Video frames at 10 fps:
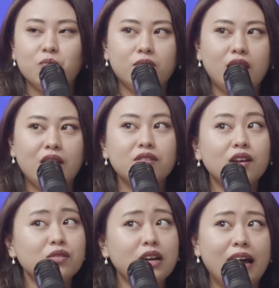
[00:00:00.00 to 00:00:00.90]
I've
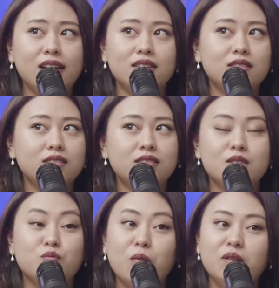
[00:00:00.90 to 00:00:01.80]
never had
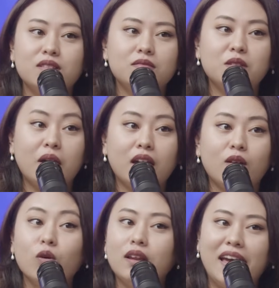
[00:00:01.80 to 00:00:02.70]
this problem in my
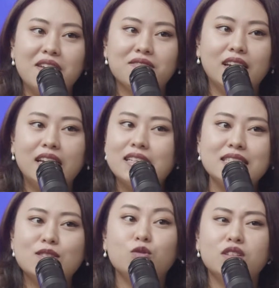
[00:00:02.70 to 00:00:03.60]
whole life, right? As
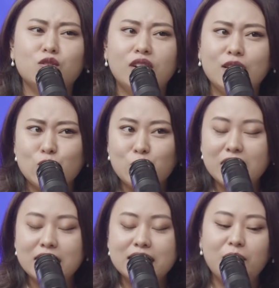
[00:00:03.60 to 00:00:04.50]
a student, you write so
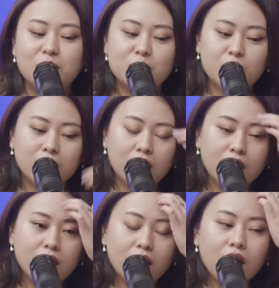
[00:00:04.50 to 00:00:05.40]
many exams, but
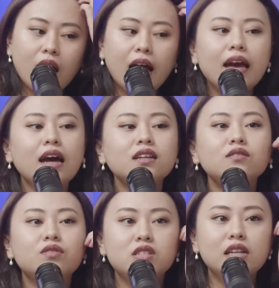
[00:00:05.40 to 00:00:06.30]
I had
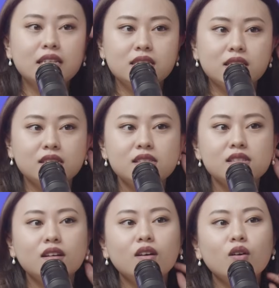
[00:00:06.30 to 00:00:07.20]
invigilators
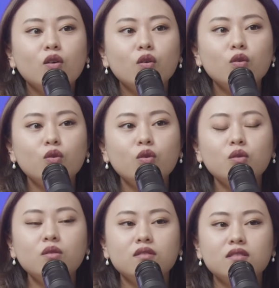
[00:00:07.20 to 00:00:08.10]

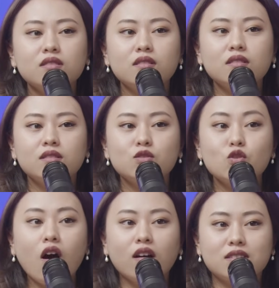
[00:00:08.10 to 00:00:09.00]
who
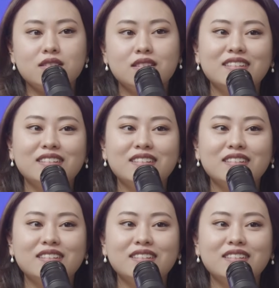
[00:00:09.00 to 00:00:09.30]
talked